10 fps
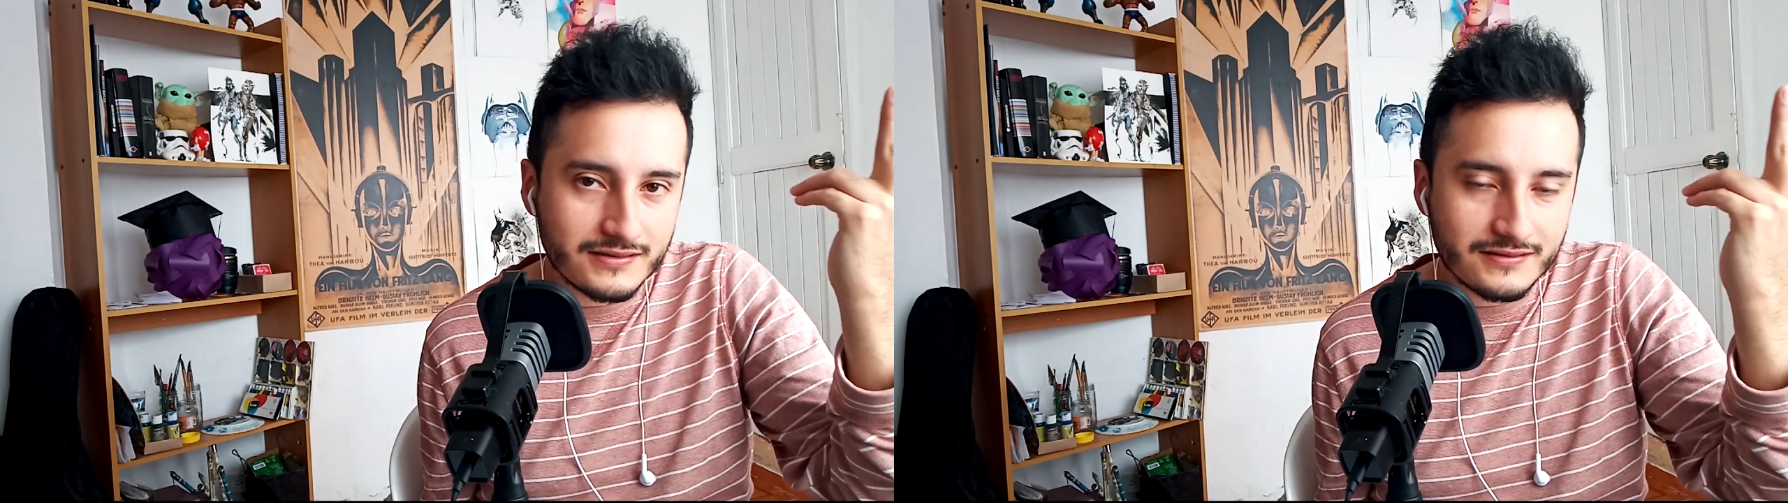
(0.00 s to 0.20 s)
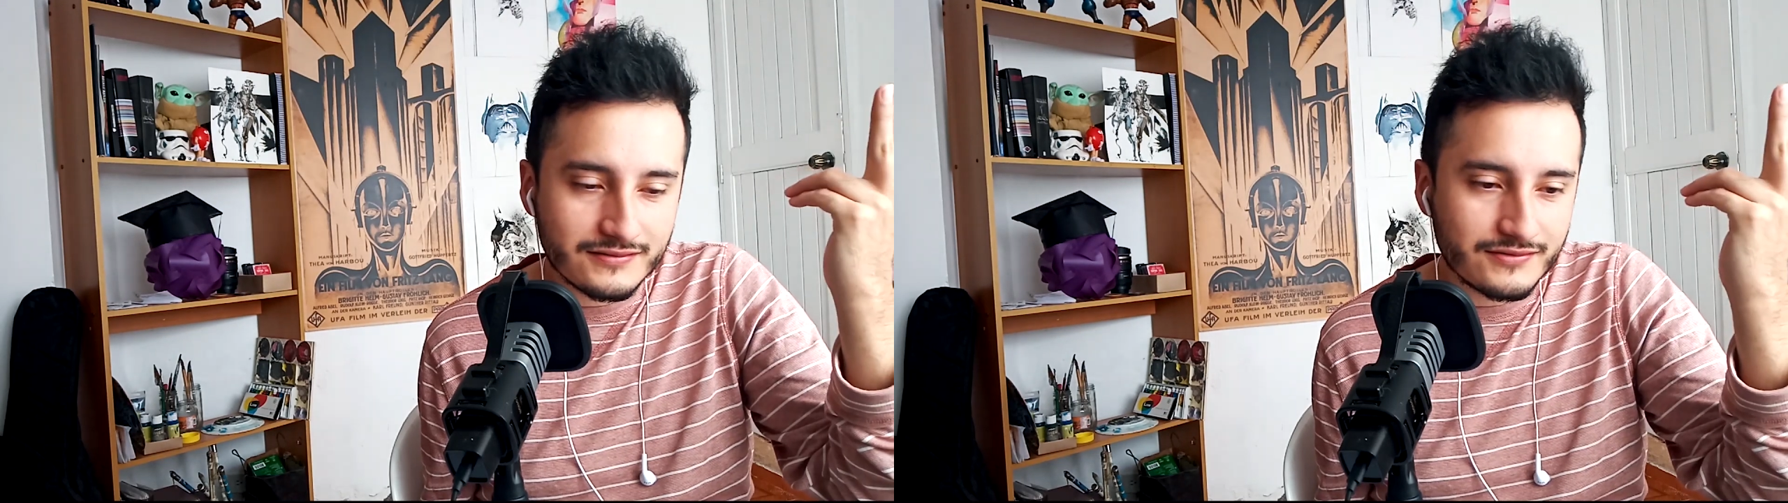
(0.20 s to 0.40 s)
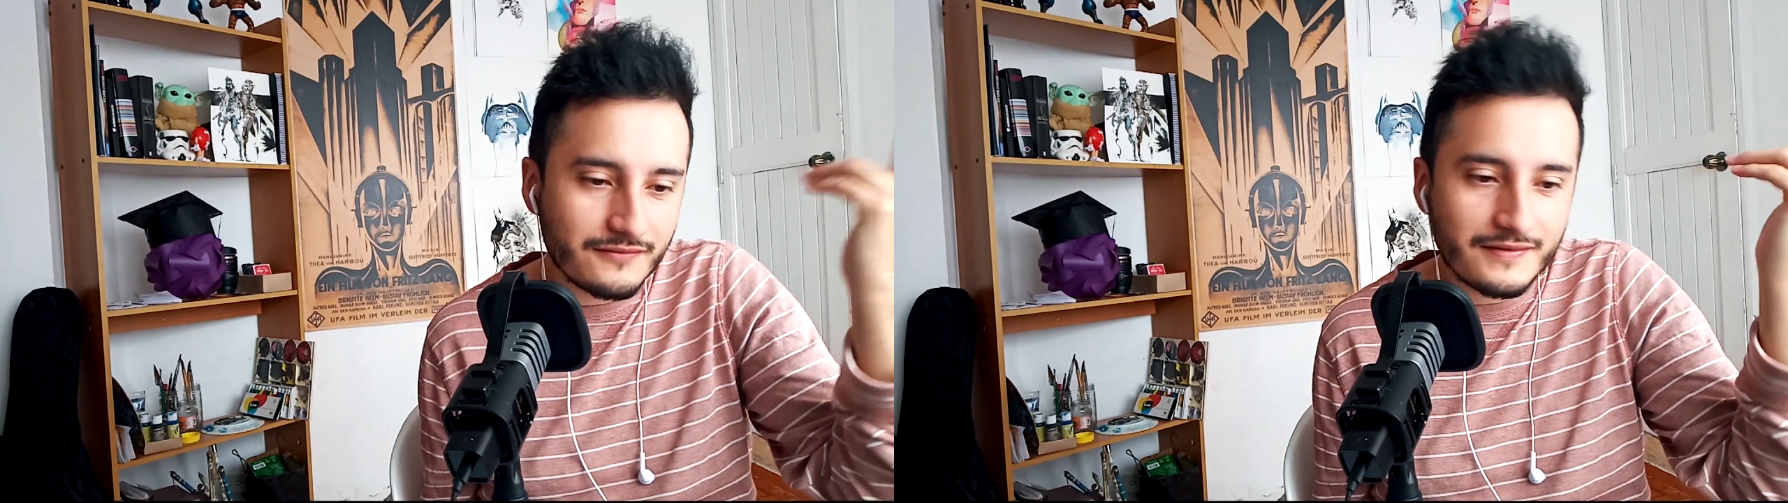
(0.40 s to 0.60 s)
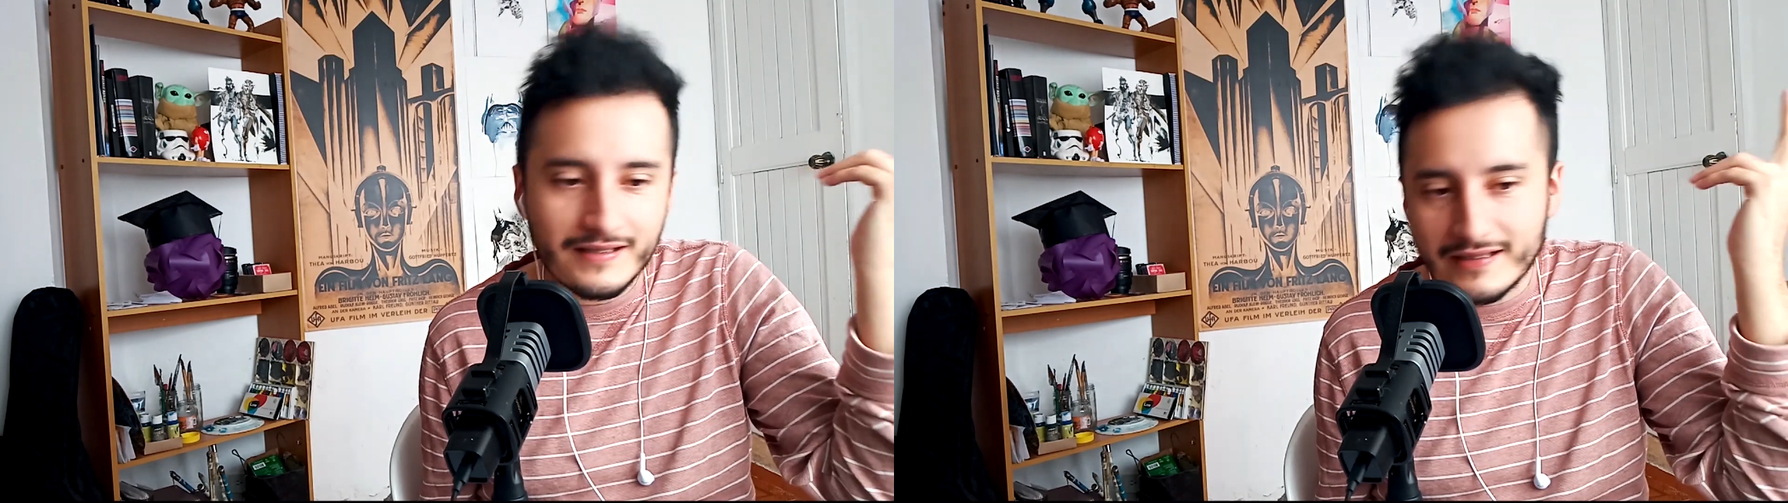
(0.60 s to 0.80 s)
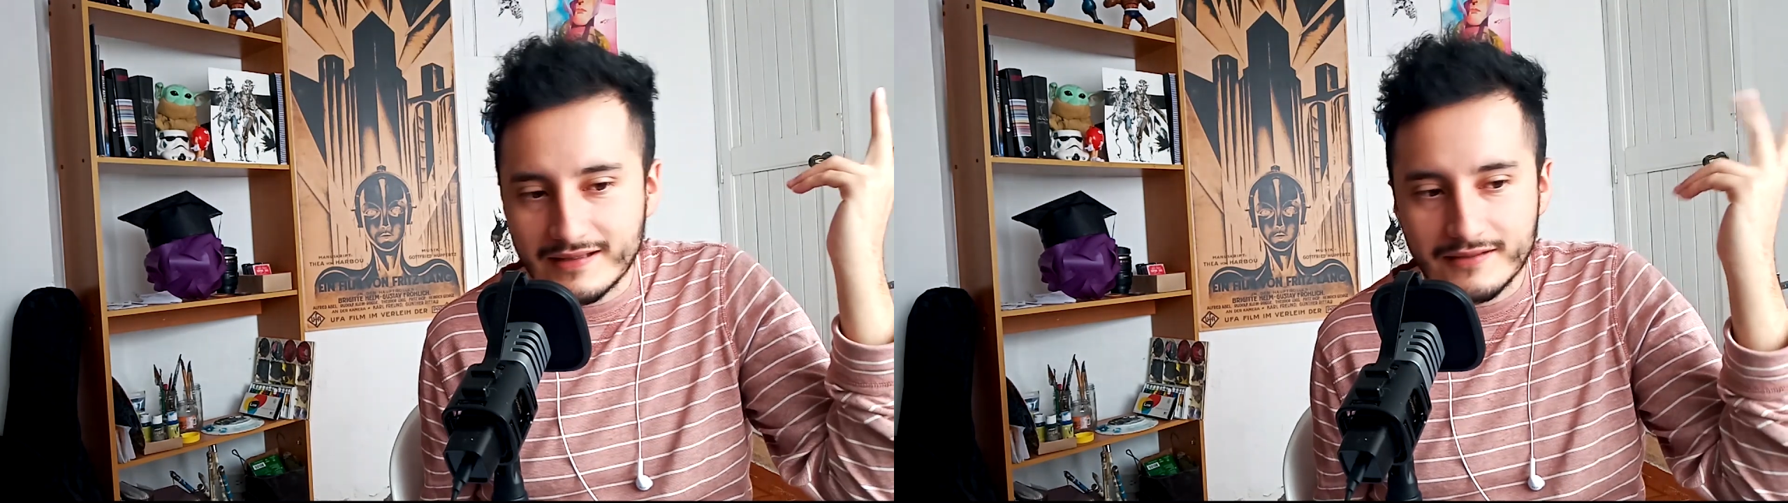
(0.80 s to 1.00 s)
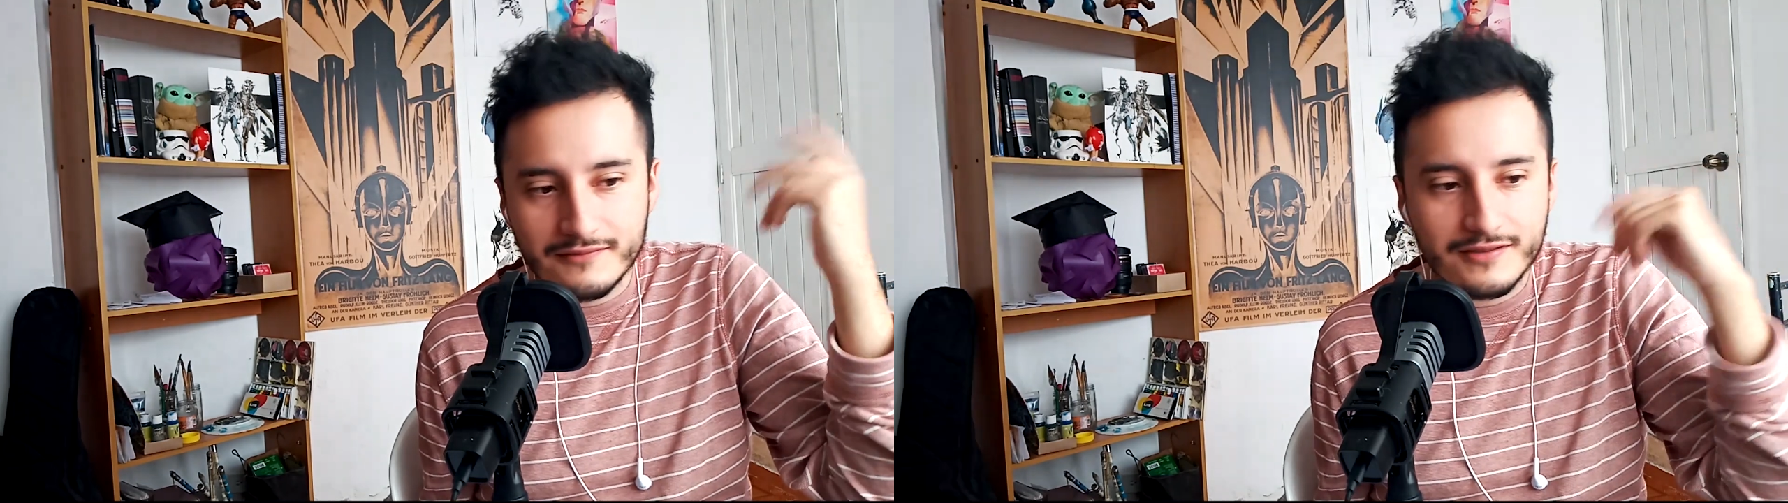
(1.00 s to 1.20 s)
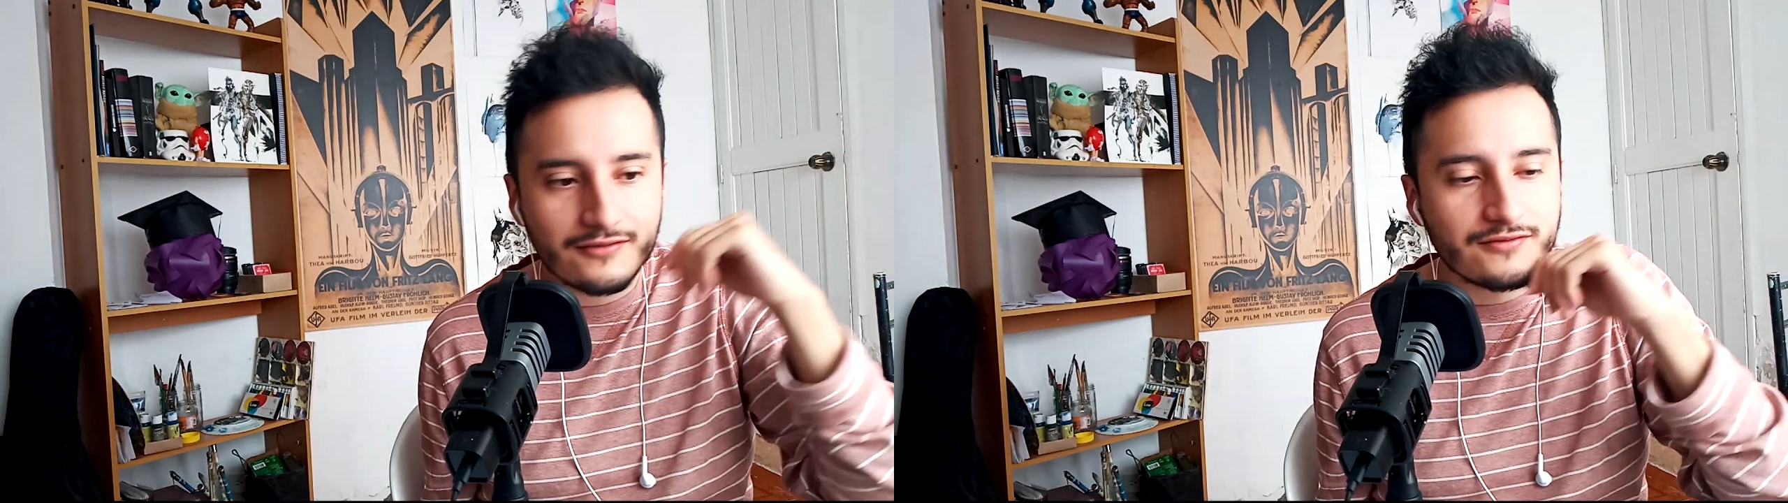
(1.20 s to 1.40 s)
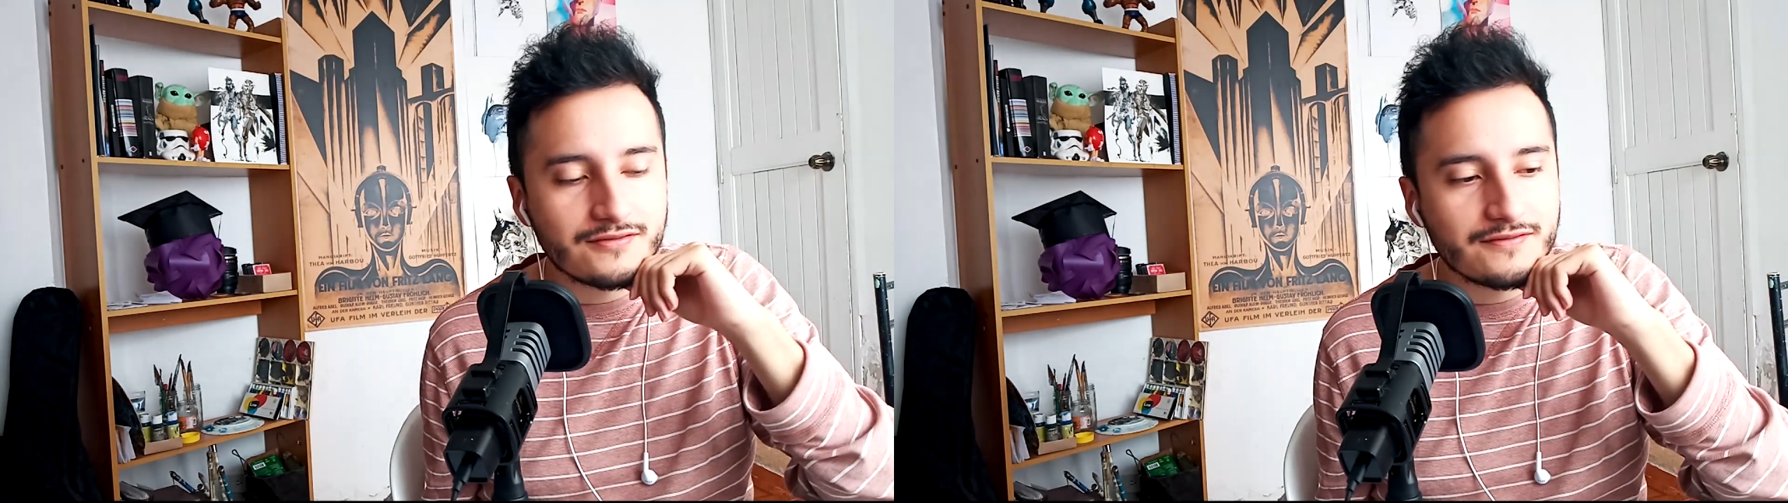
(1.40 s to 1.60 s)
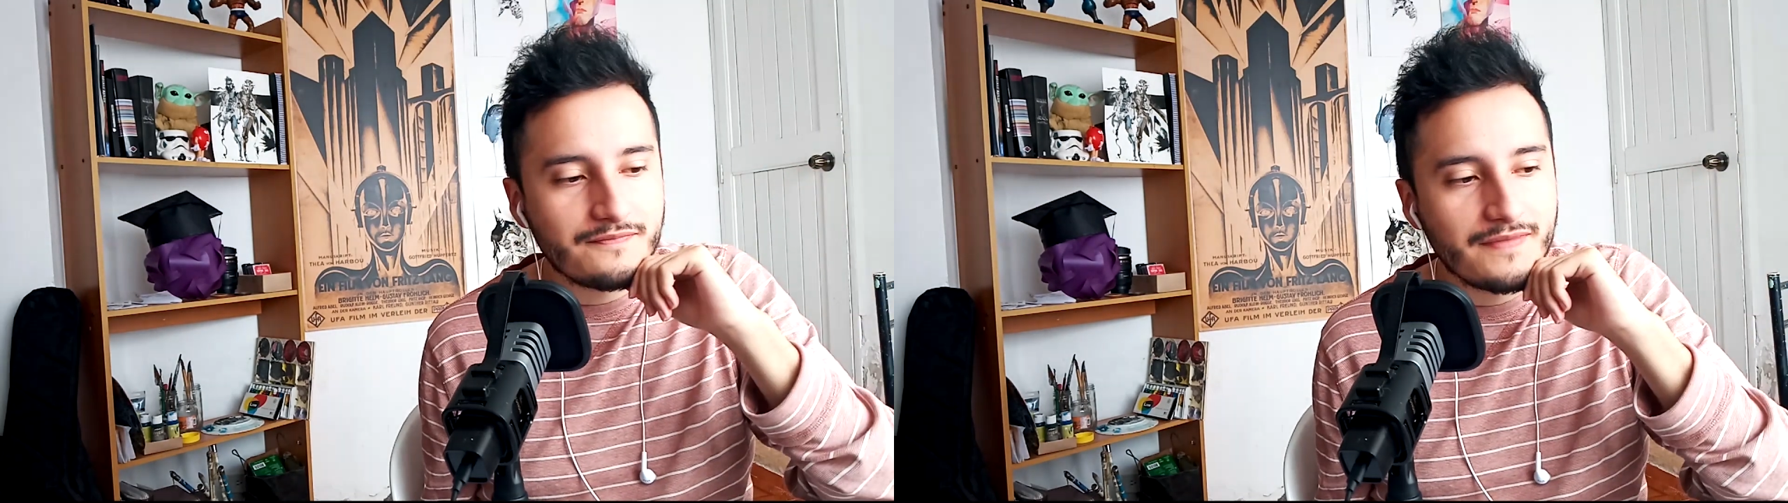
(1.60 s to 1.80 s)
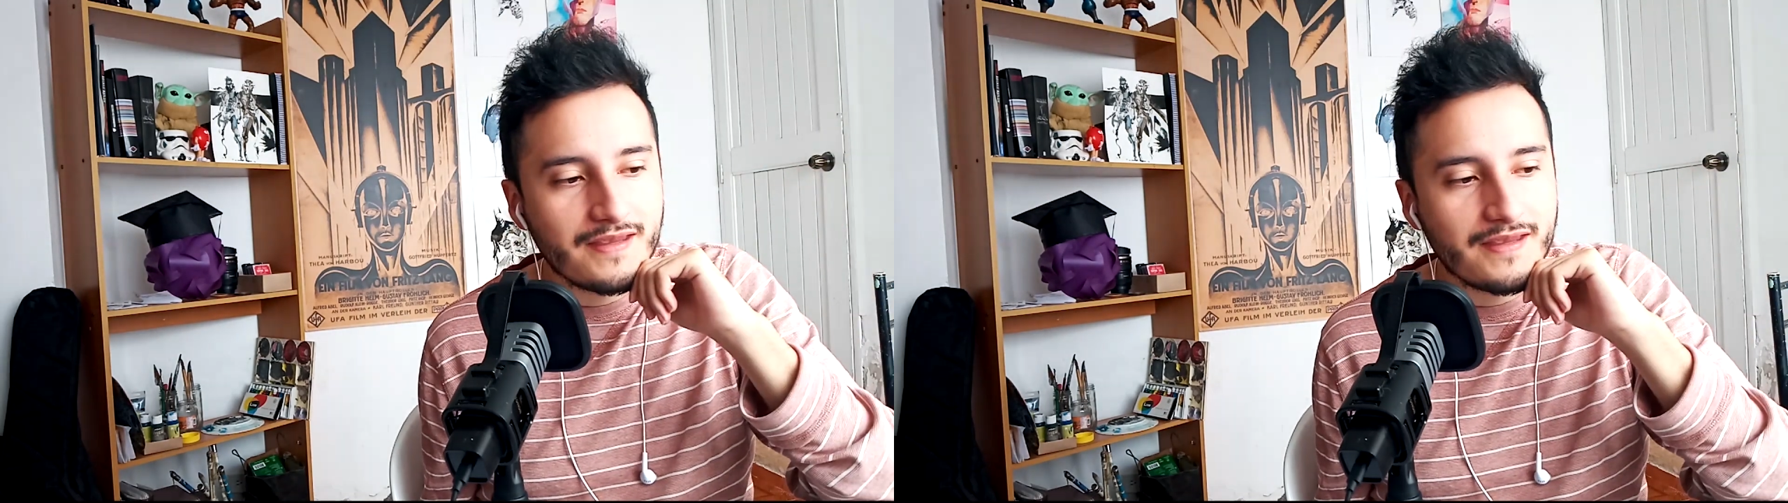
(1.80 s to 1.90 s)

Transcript: something like that, because